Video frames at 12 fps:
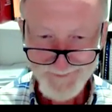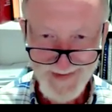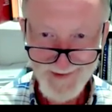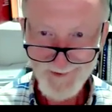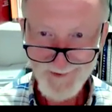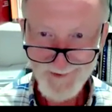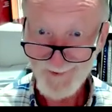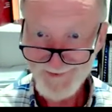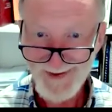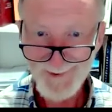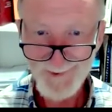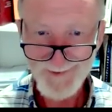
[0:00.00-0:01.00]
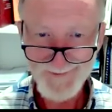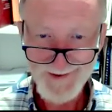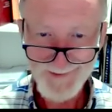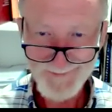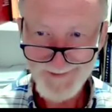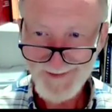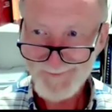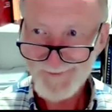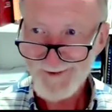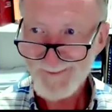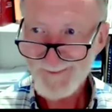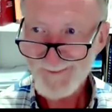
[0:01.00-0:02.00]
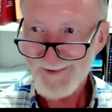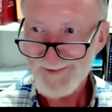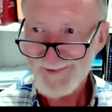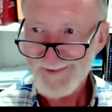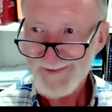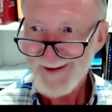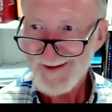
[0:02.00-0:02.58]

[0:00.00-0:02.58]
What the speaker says: or staying with a very good friend from Switzerland.